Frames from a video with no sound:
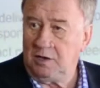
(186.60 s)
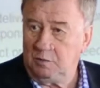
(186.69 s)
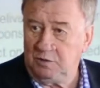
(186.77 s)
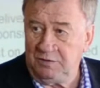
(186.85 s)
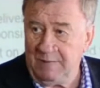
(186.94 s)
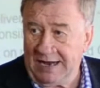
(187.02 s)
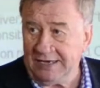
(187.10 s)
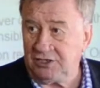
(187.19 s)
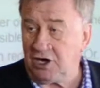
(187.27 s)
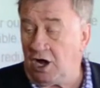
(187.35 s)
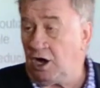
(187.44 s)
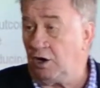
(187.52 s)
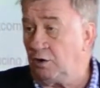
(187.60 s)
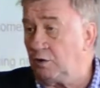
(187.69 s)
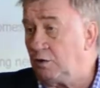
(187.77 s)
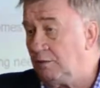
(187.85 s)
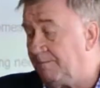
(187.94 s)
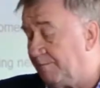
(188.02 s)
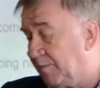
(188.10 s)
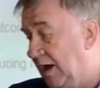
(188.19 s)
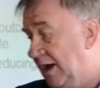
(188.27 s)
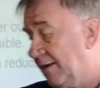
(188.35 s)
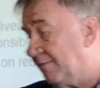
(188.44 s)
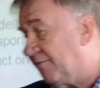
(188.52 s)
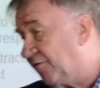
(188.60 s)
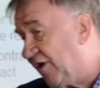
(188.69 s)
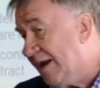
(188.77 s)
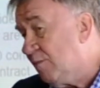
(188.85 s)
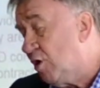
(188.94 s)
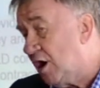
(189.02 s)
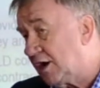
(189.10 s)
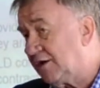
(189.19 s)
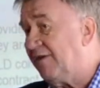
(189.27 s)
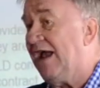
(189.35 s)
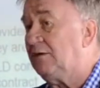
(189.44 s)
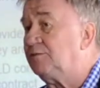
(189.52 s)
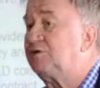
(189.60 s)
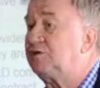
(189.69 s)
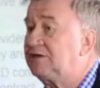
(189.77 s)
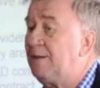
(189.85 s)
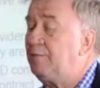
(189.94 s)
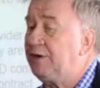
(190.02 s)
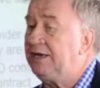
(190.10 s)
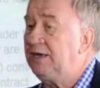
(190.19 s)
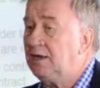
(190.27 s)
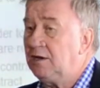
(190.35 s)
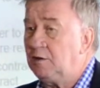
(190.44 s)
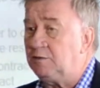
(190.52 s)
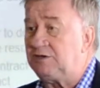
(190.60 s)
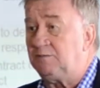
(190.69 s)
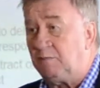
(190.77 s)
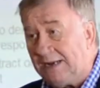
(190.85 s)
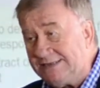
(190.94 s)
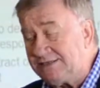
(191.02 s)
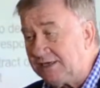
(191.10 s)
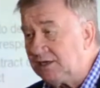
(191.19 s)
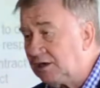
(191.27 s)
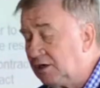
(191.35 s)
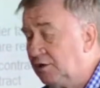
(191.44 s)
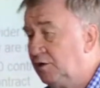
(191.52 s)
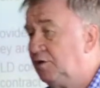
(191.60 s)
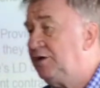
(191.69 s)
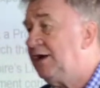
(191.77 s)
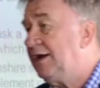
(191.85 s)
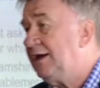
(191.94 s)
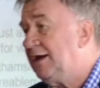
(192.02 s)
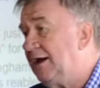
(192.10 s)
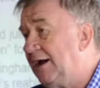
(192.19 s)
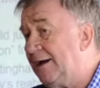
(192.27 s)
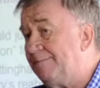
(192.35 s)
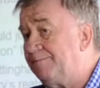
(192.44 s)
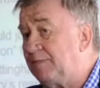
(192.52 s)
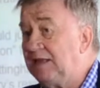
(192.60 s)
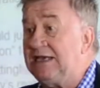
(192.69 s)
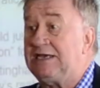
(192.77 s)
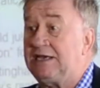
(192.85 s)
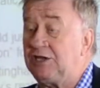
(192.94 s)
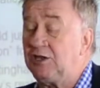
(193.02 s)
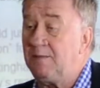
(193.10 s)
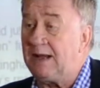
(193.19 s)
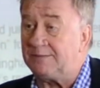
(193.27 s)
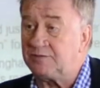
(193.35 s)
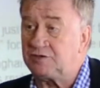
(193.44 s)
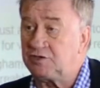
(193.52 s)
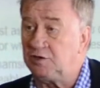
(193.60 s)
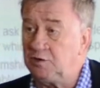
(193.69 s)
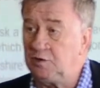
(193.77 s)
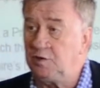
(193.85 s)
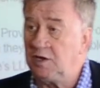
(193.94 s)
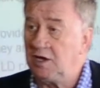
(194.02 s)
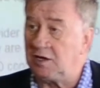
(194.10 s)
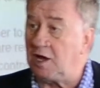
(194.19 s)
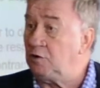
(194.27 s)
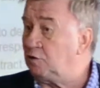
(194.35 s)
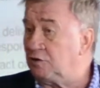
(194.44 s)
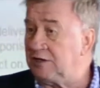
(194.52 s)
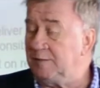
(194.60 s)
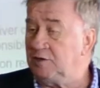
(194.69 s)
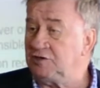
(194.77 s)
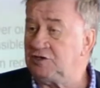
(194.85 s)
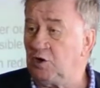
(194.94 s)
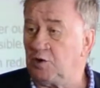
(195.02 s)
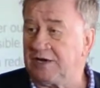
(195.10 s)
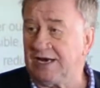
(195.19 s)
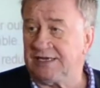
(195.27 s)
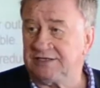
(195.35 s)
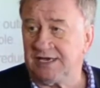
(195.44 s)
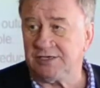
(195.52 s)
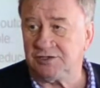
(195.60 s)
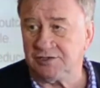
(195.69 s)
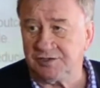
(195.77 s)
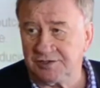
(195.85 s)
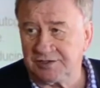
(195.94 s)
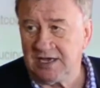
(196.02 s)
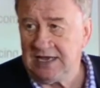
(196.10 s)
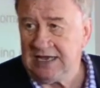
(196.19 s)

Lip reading: would manage a whole framework of help to somebody, which might include linking them up to local community organisations,